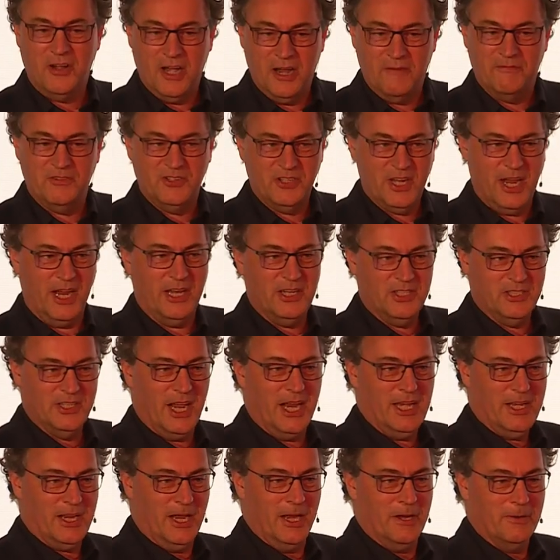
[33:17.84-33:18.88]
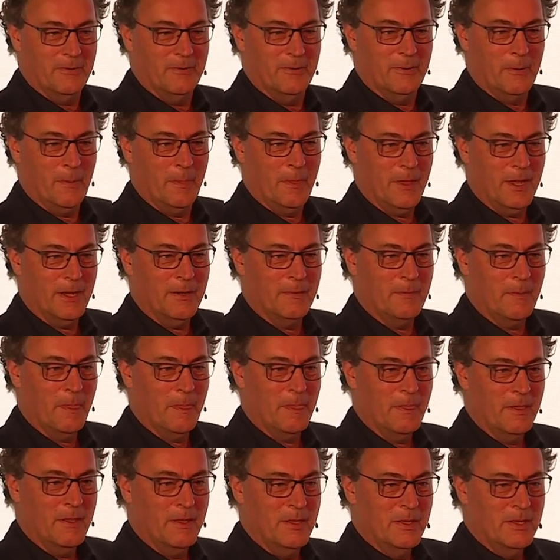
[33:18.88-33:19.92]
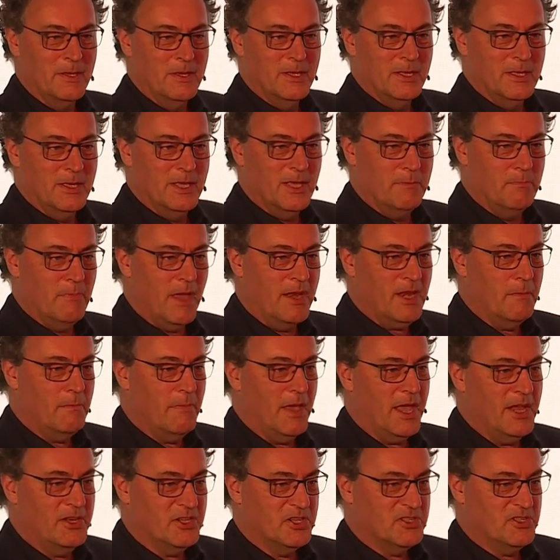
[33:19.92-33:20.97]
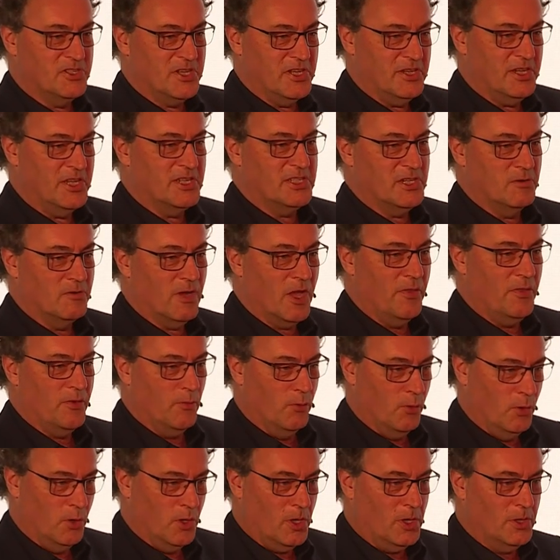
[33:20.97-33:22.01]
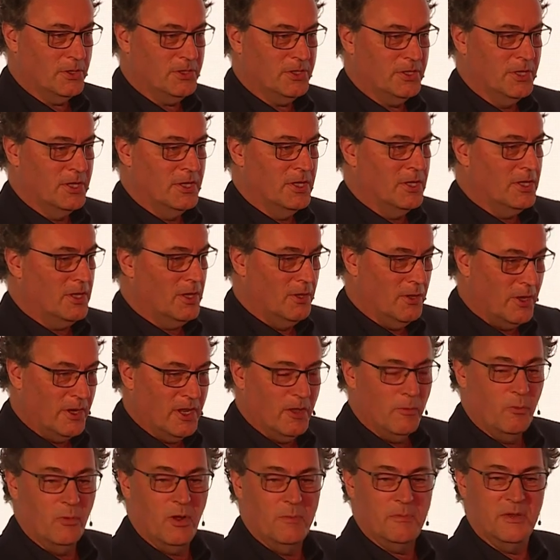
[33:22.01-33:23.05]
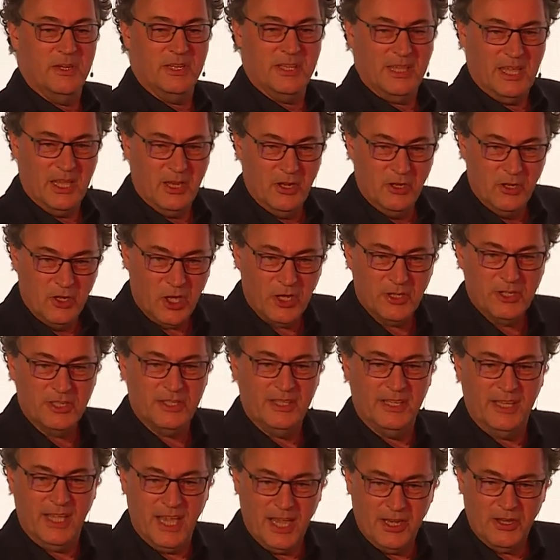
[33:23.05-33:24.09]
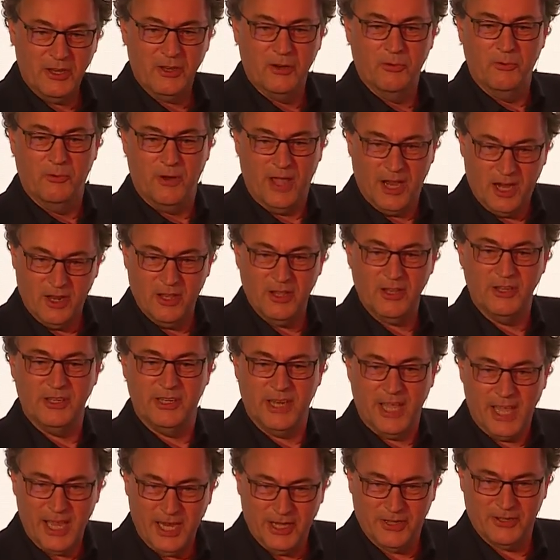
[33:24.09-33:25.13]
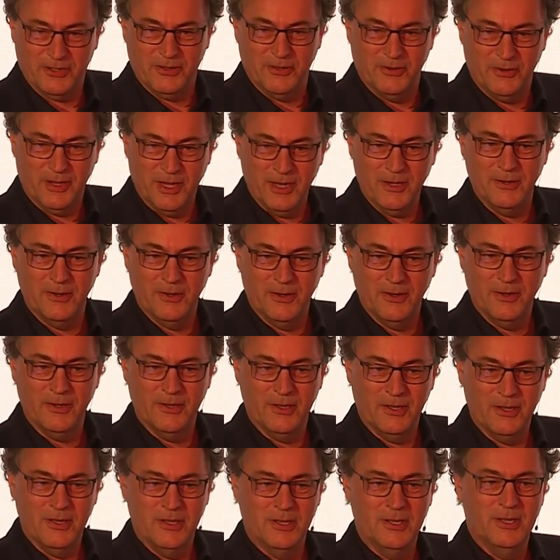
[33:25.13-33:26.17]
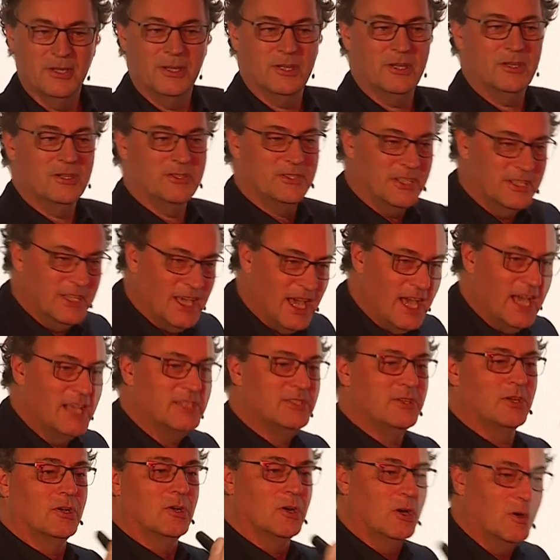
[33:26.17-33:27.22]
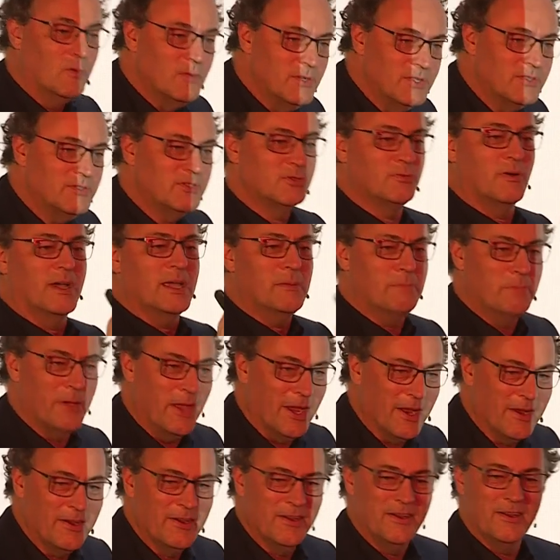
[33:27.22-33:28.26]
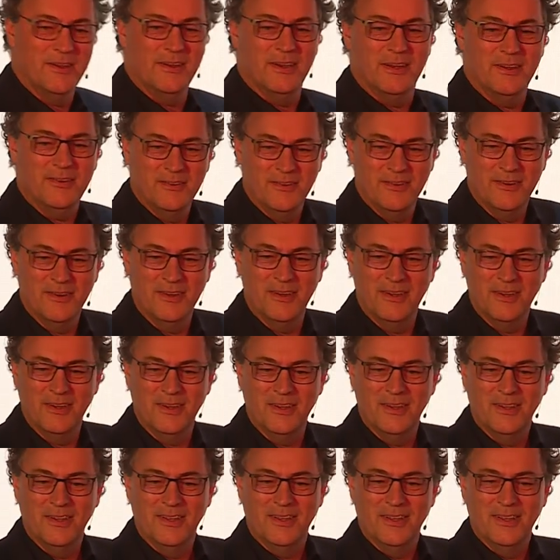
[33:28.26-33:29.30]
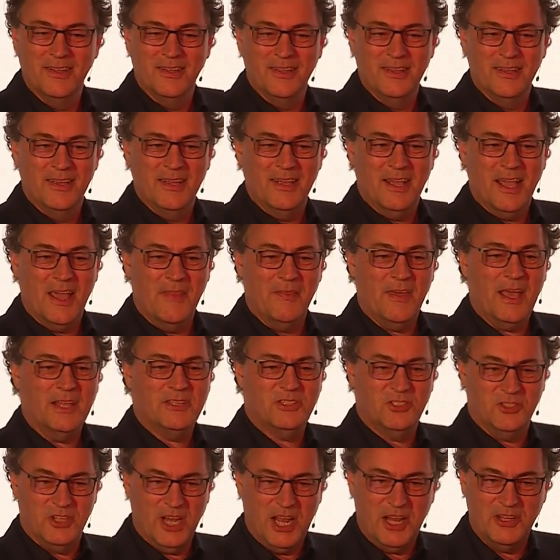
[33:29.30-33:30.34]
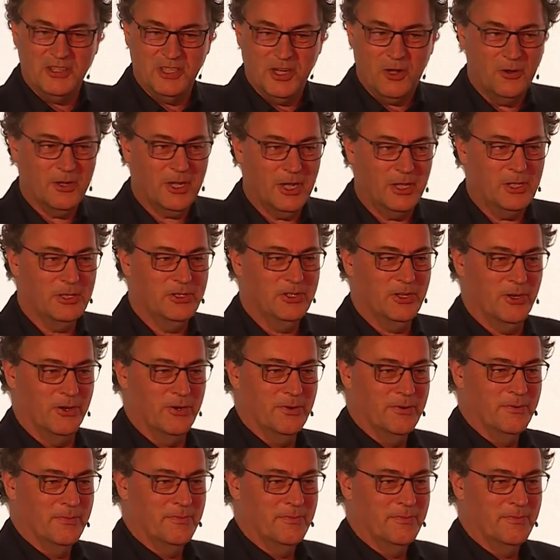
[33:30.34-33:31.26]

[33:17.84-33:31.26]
have changed dating. In many major cities around the world, a lot of women cannot get a regular date, right? Because the guys are always swiping. Right? And that's changing our culture.